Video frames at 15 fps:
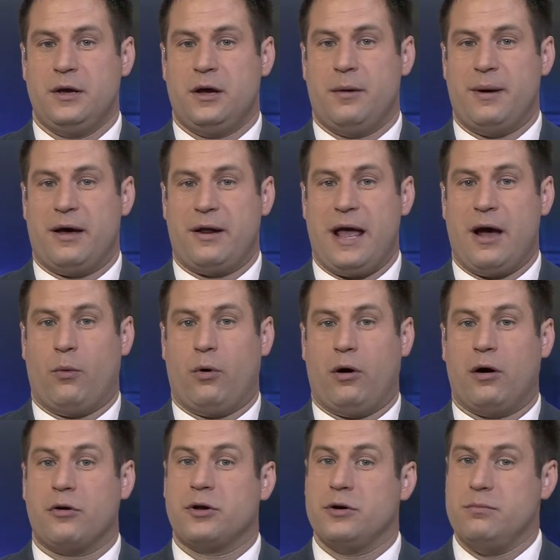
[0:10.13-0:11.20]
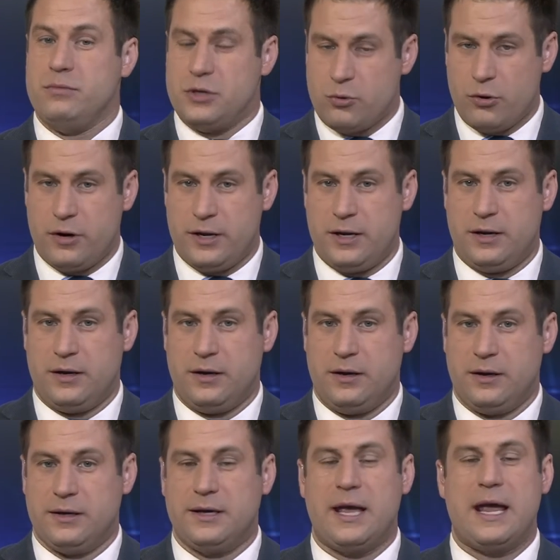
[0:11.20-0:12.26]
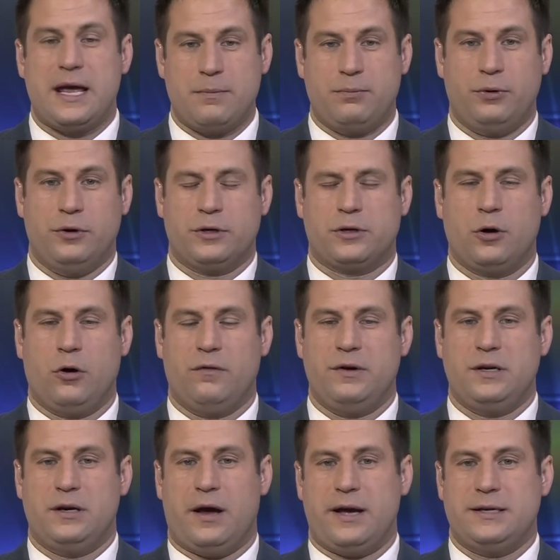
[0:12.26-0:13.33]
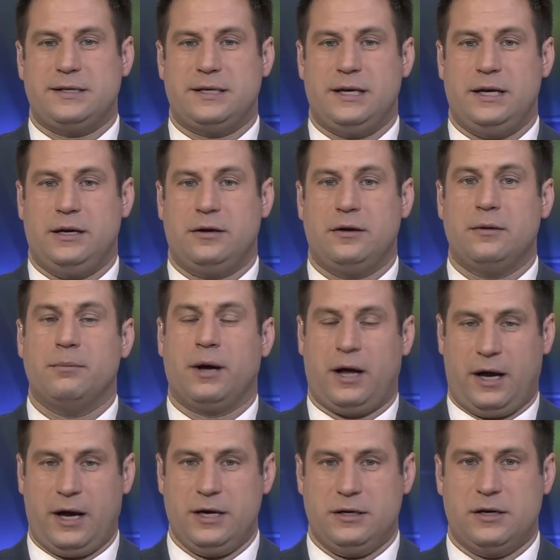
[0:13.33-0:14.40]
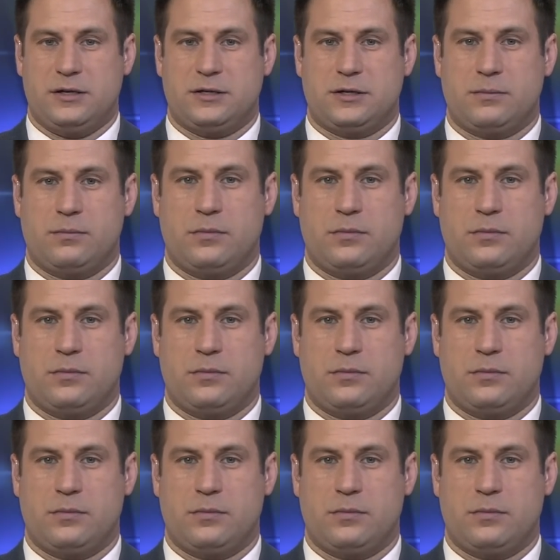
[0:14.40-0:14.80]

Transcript: about how our community can put COVID-19 behind us.